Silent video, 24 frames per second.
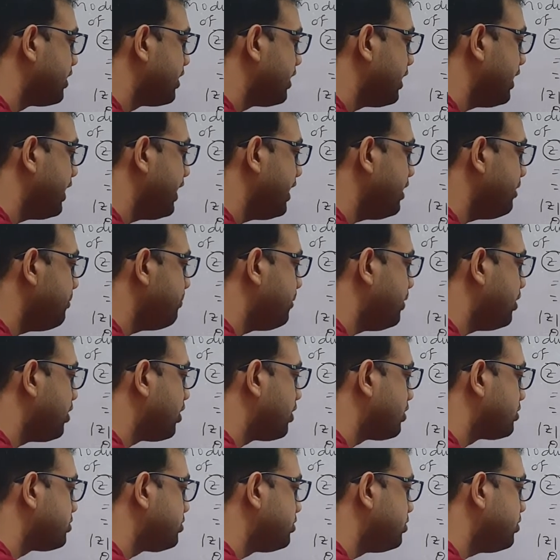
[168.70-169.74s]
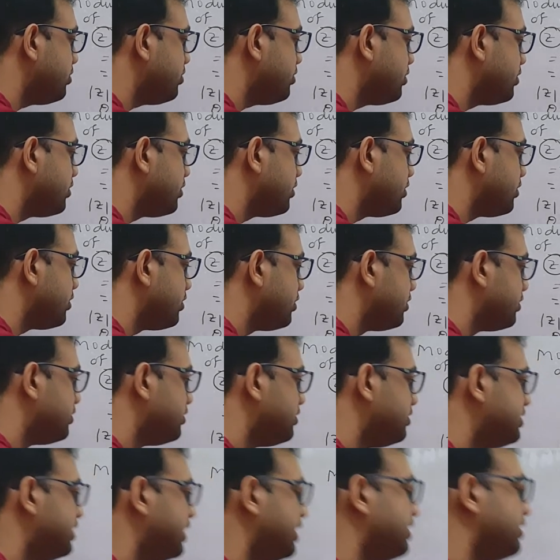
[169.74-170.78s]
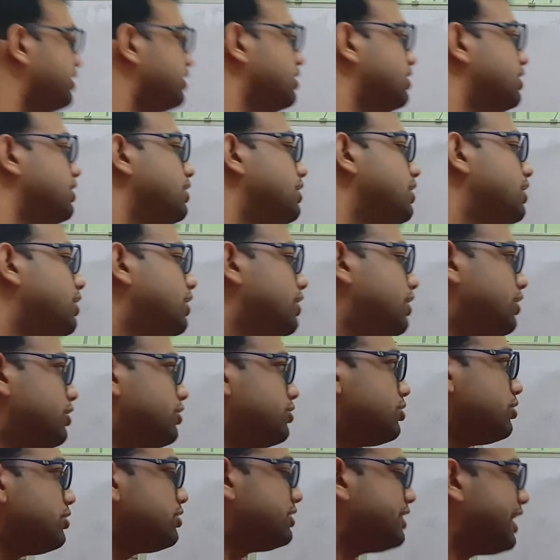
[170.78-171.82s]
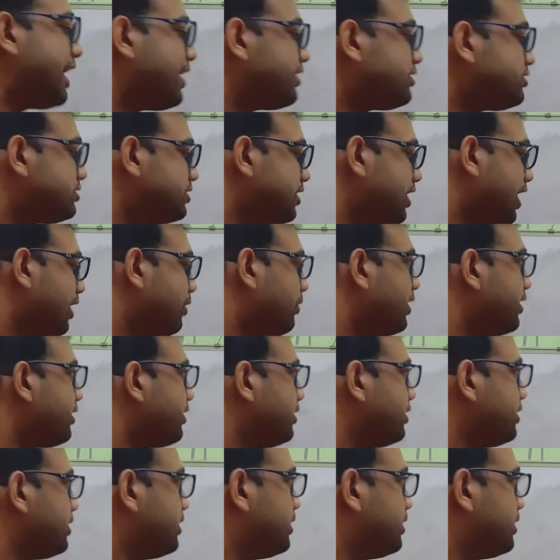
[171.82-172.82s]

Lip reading: n belongs to z. So that's our